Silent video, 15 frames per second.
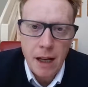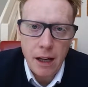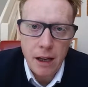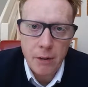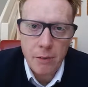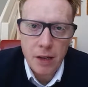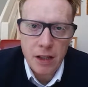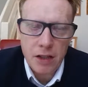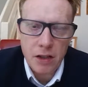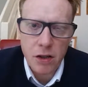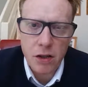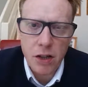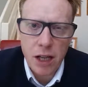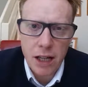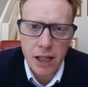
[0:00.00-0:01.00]
It's
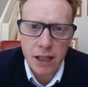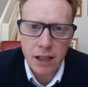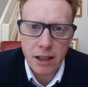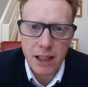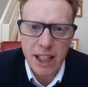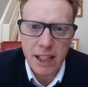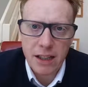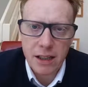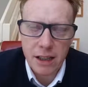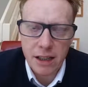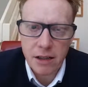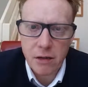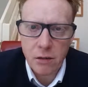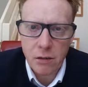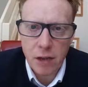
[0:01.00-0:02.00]
not like
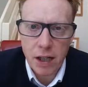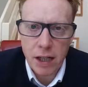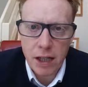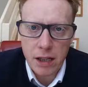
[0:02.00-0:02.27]
LinkedIn where